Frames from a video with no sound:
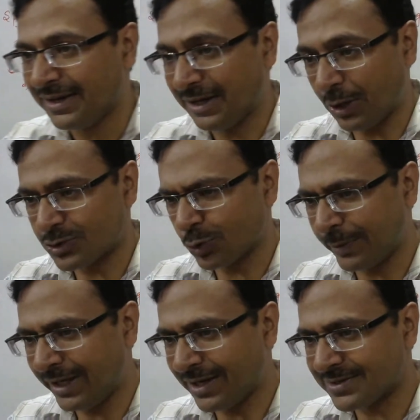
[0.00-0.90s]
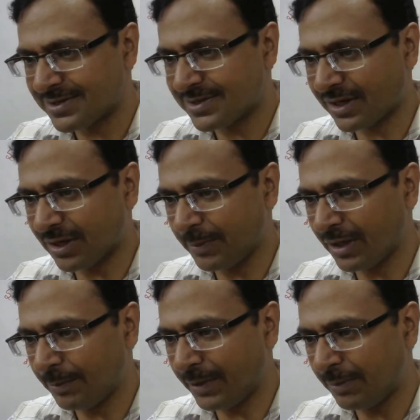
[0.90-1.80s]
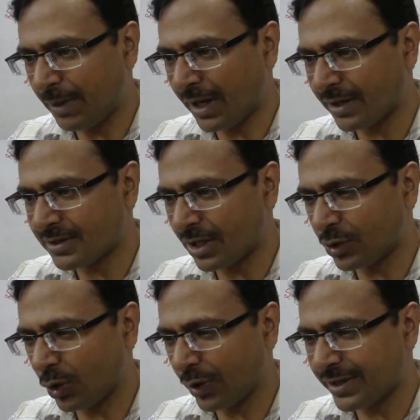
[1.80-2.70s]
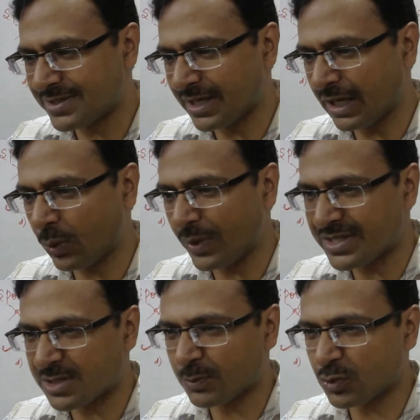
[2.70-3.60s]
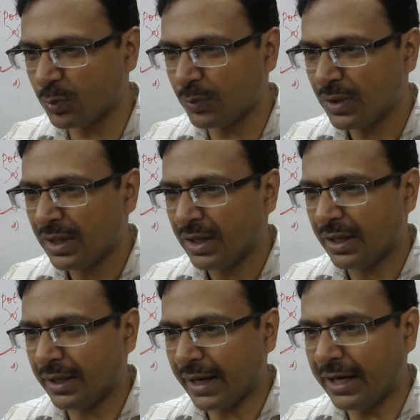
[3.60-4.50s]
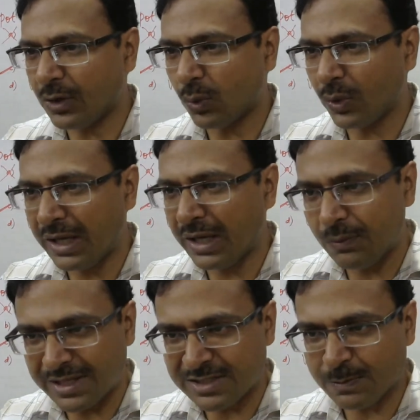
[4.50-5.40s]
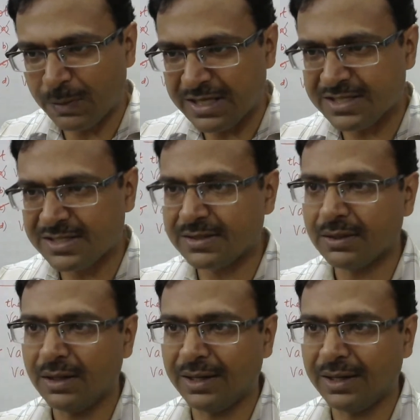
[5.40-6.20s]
Now so many answers are coming up, and Bharat Rathaur, it's a request to write only once, please.